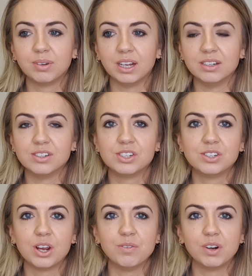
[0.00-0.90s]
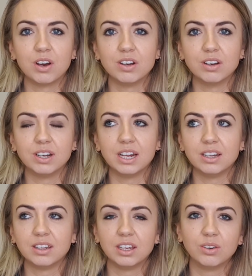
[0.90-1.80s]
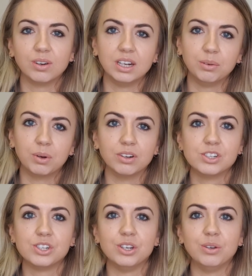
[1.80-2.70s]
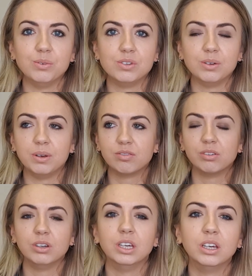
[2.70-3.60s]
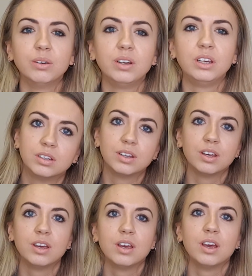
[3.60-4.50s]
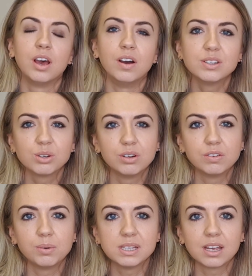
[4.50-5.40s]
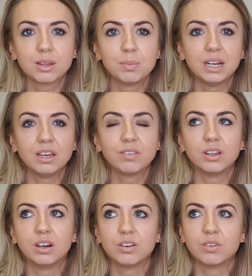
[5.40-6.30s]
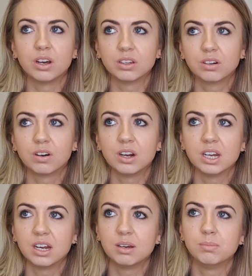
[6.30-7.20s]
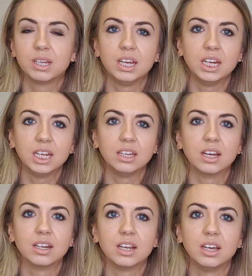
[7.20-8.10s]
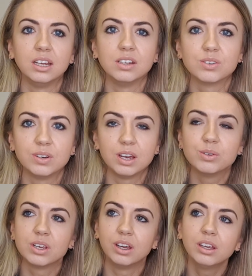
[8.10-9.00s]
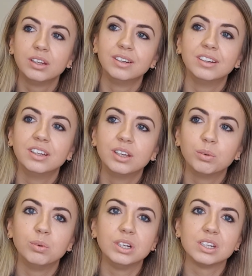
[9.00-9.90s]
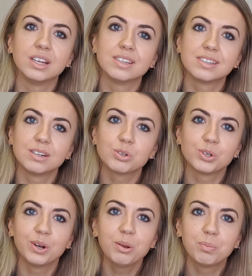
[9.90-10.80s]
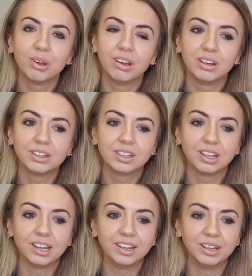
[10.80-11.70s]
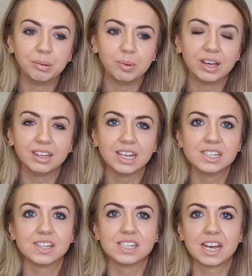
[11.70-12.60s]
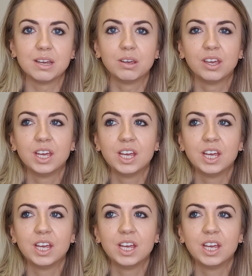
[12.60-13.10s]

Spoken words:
and don't rely on anything or anyone to do it for you. I sort of always had the belief that I'd rather cry in a Lamborghini than a Toyota, which is still true, but at the end of the day,